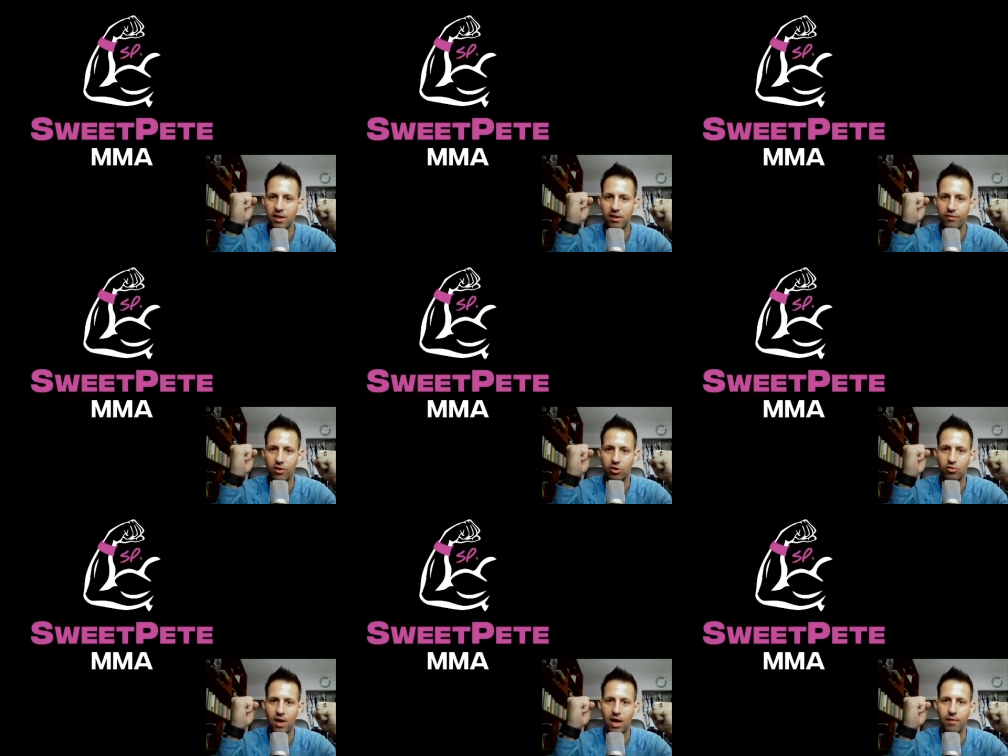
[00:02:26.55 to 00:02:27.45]
in the first
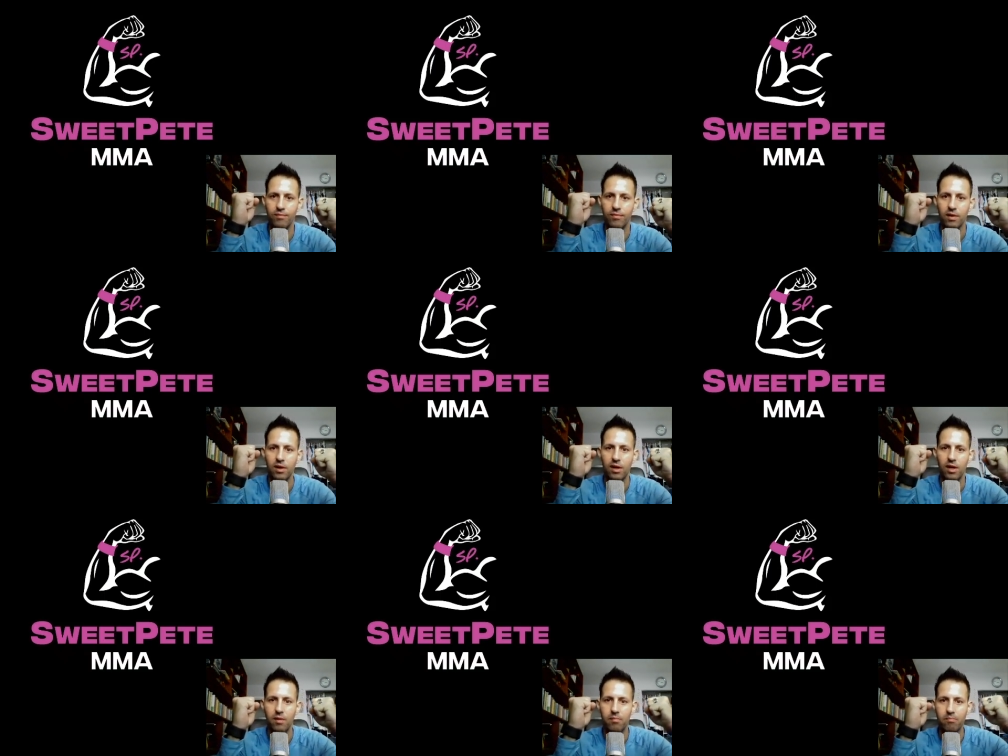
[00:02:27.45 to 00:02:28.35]
round.
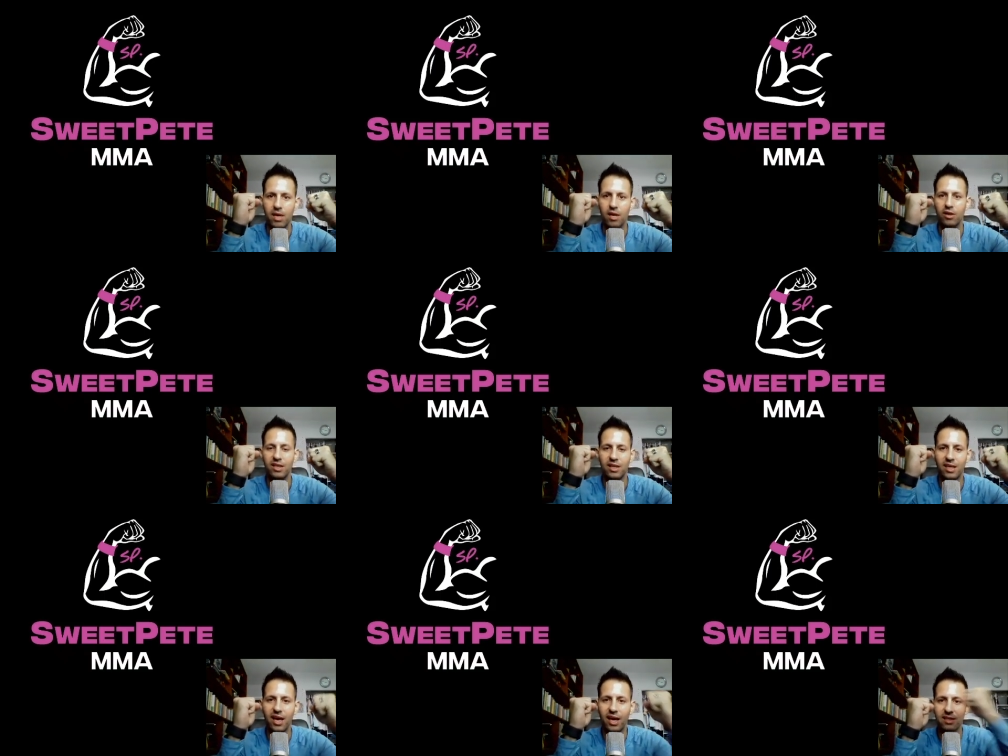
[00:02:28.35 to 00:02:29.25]
Minner
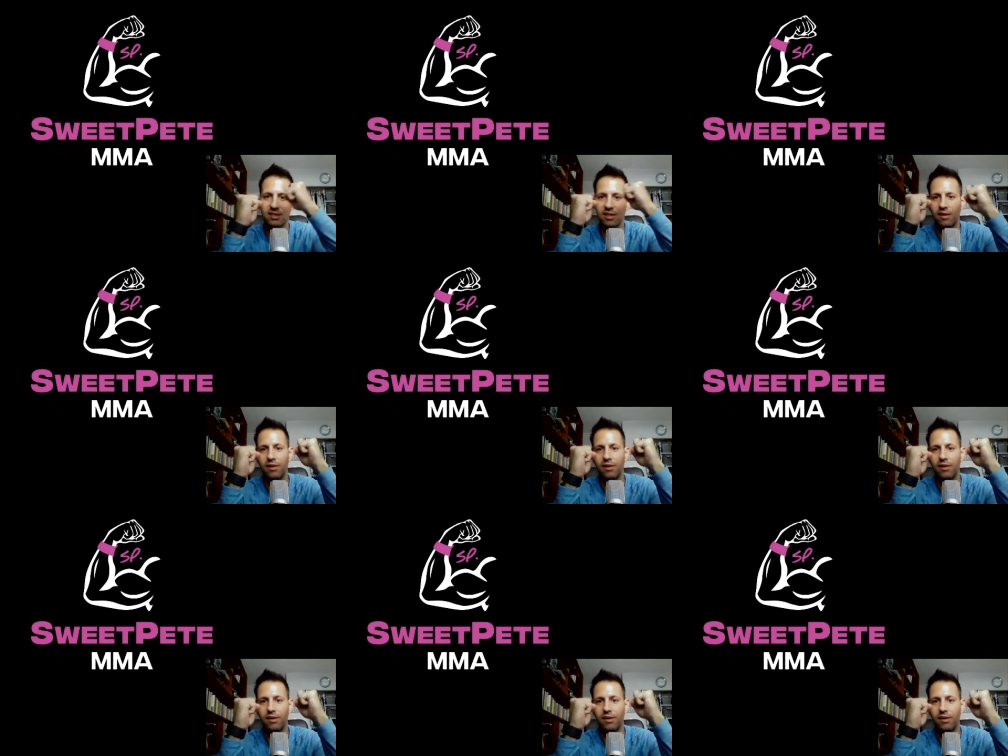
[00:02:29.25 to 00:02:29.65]
kicks.